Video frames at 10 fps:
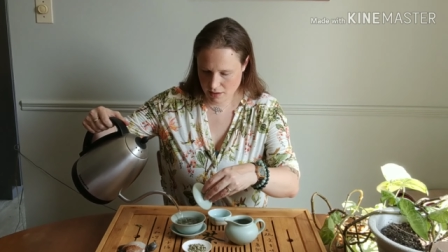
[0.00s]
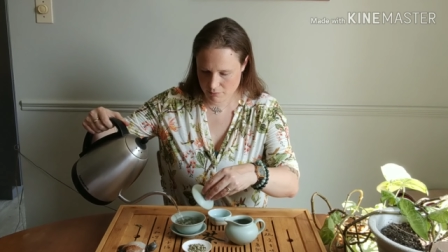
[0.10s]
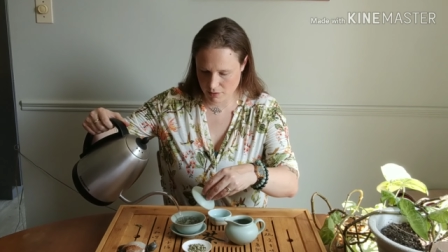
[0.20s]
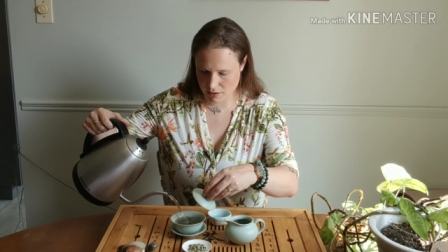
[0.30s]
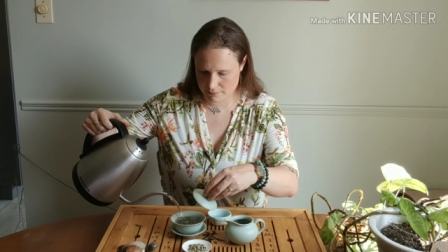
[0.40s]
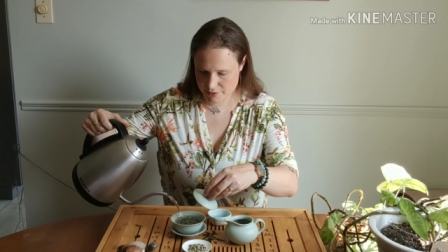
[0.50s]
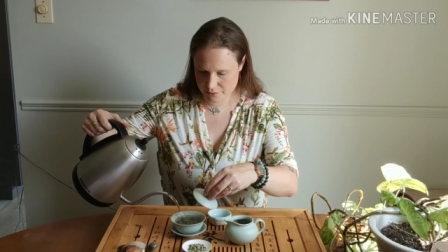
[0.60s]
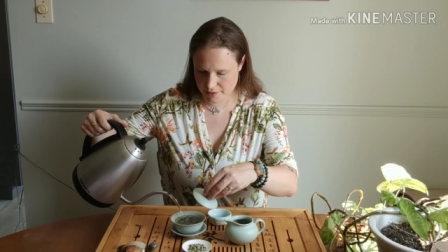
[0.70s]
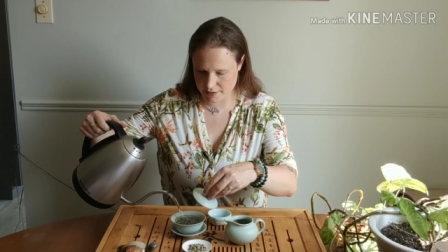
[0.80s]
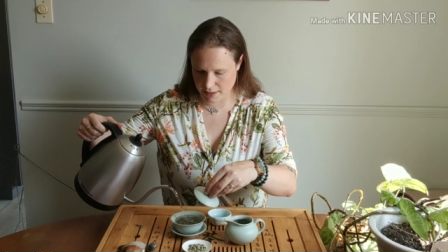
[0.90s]
And while I'm
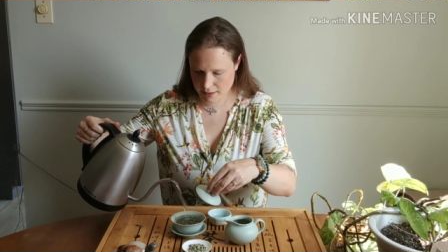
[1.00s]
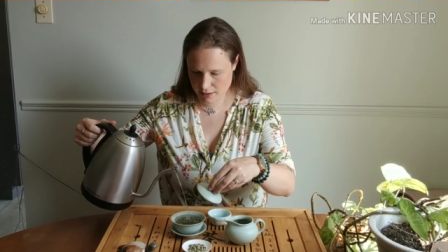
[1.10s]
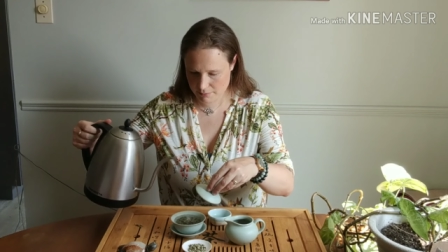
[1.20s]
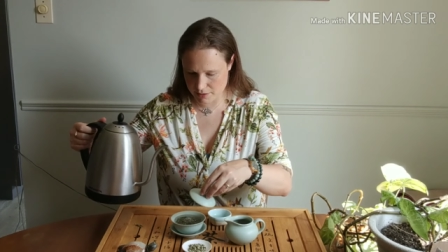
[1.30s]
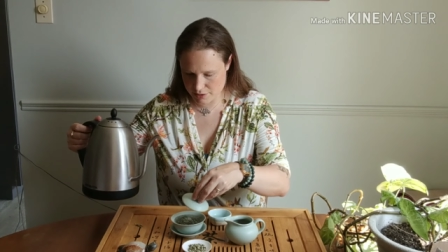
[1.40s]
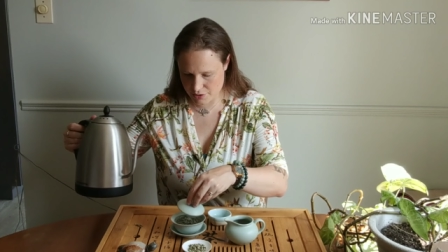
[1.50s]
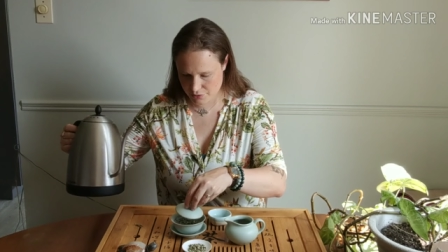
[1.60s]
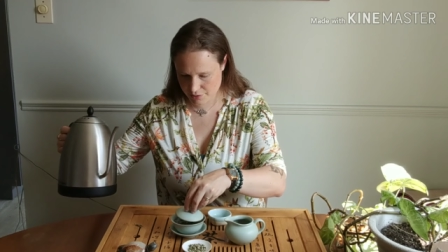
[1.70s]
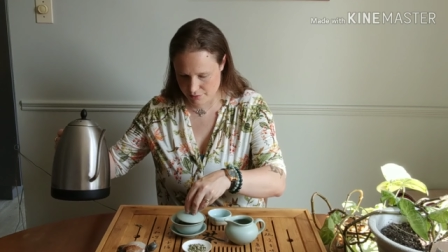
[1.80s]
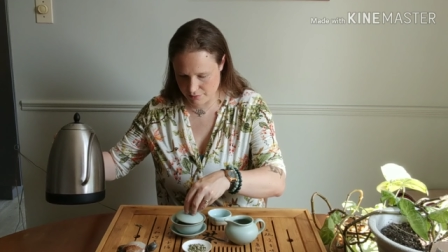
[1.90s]
doing that, I'm going to
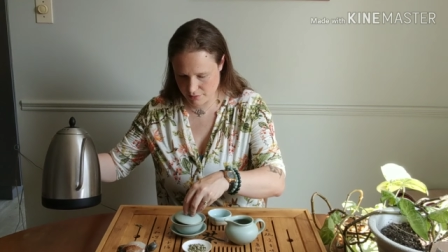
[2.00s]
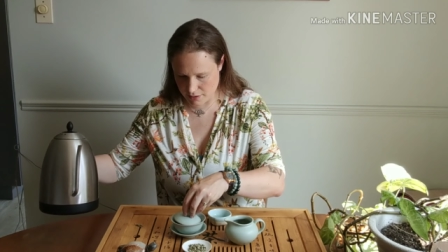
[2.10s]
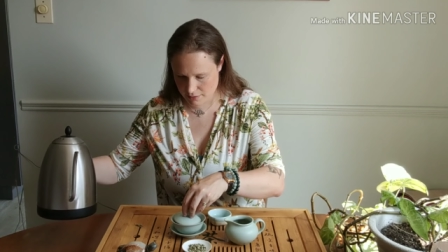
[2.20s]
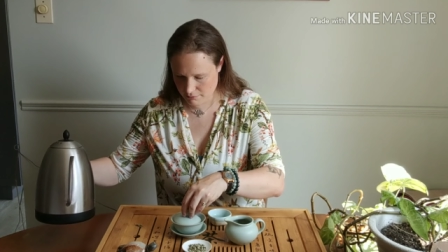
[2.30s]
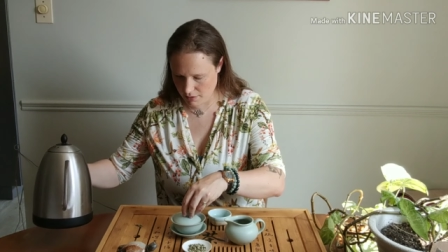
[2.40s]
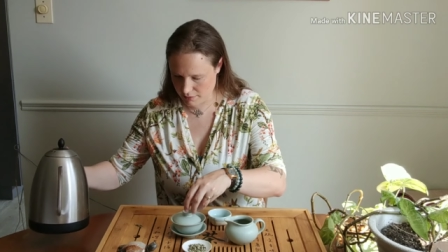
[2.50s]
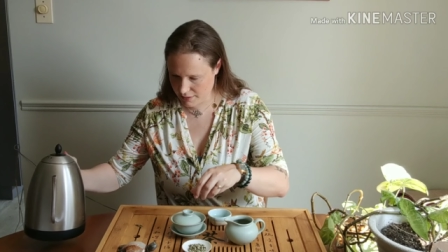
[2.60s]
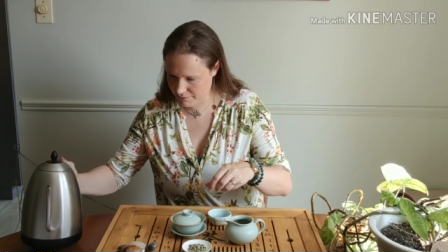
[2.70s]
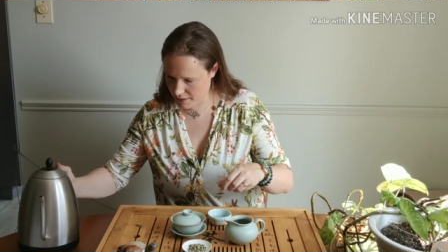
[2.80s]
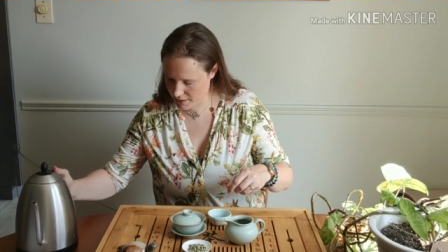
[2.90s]
show you a
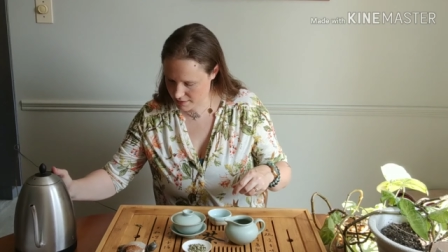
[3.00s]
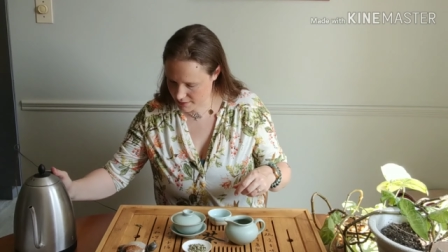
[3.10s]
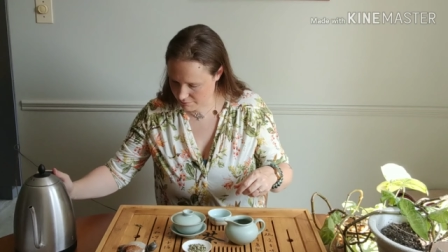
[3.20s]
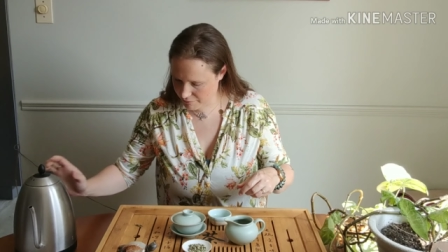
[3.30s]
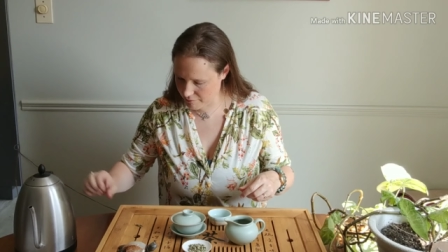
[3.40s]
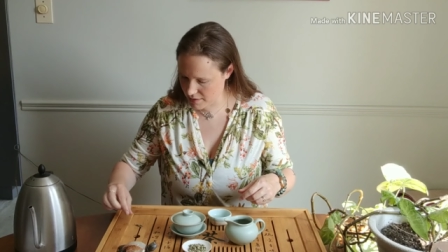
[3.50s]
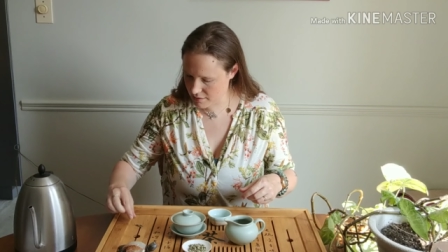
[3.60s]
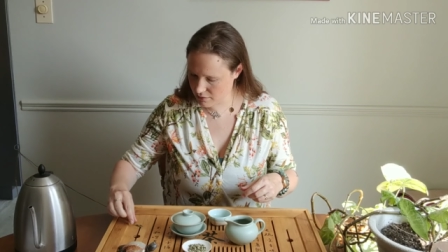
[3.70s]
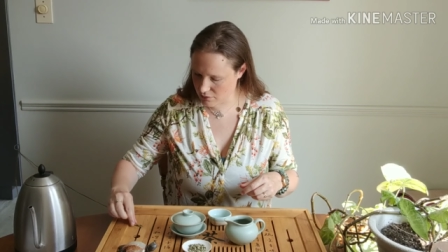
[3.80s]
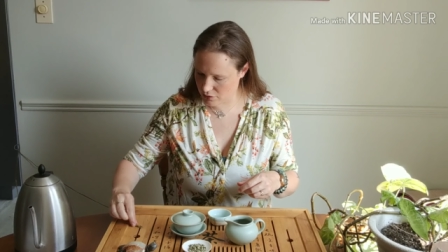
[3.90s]
leaf that I steeped from
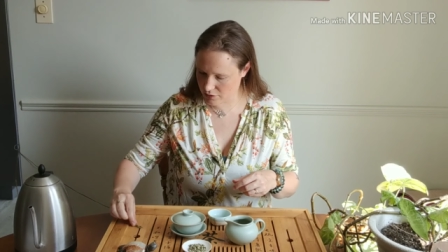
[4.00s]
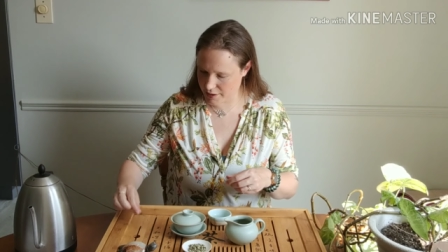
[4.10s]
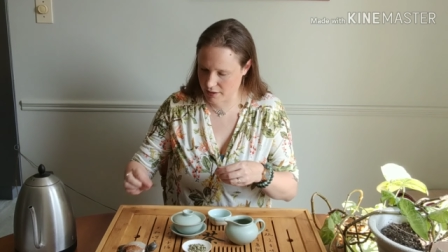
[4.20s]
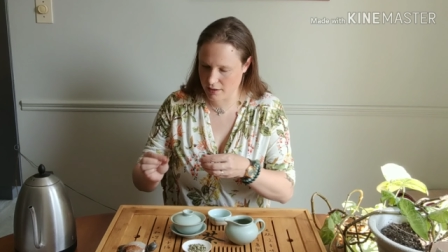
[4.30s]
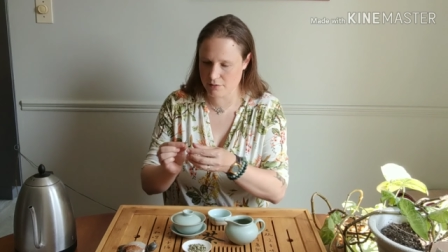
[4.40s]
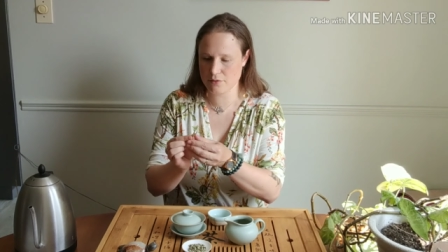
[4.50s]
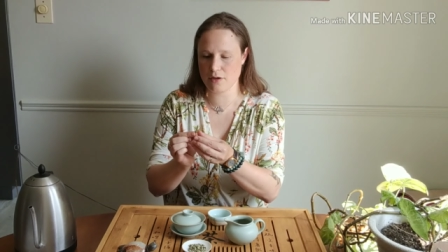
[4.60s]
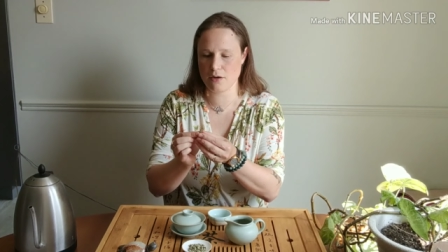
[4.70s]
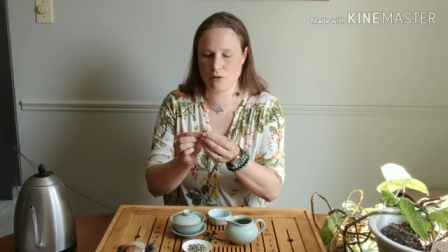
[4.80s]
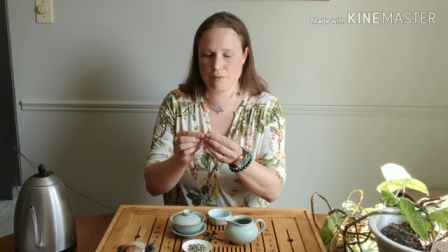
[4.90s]
this a little earlier.
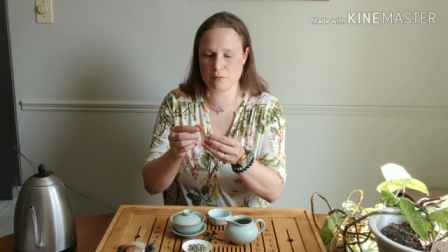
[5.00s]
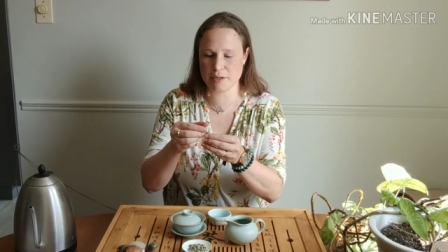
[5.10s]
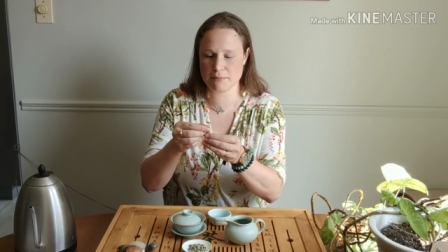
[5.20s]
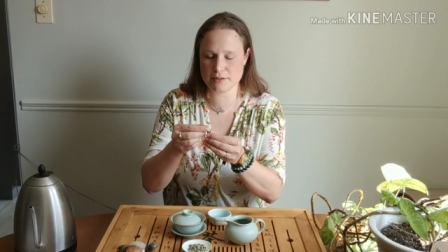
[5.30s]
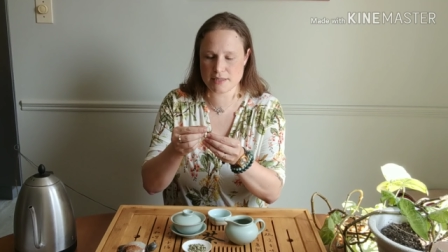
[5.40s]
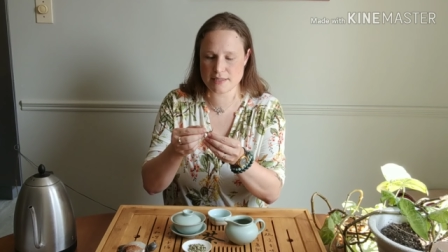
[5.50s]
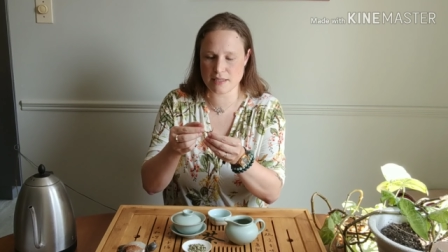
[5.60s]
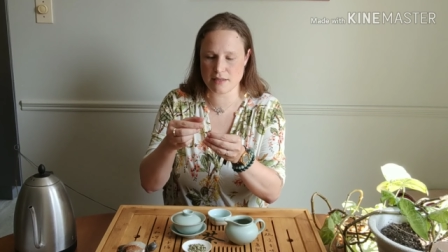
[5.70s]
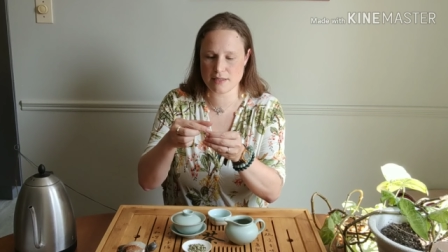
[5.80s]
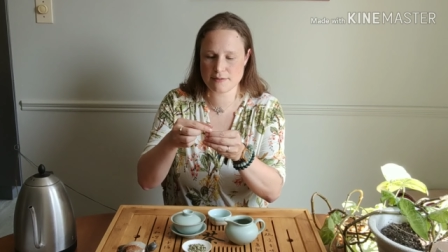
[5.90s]
I hope you'll be able to
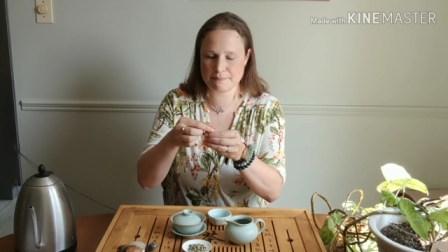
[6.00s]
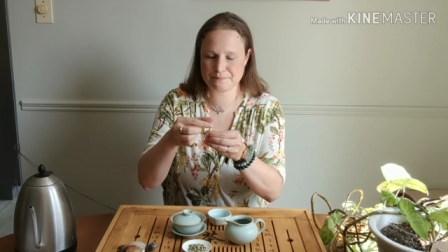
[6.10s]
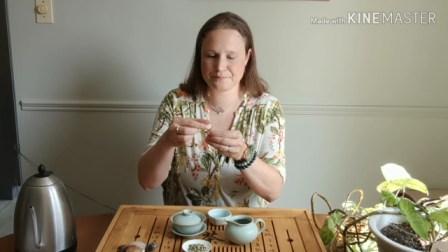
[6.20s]
see this.